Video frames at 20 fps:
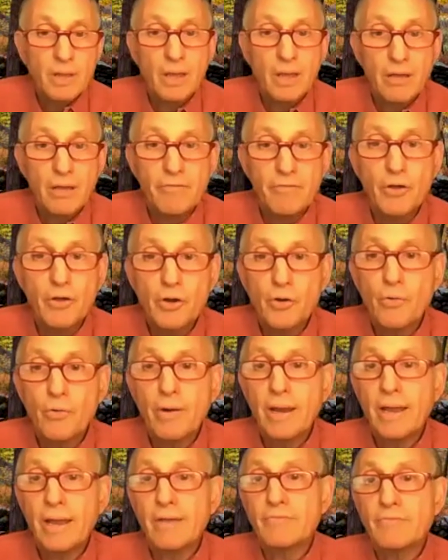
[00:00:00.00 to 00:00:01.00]

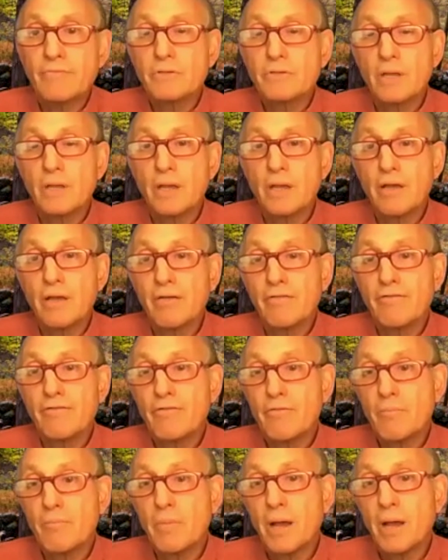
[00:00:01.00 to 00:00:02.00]
photographs of
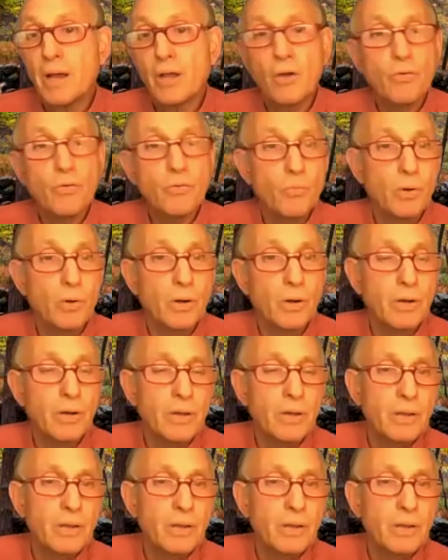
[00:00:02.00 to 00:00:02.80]
my own work,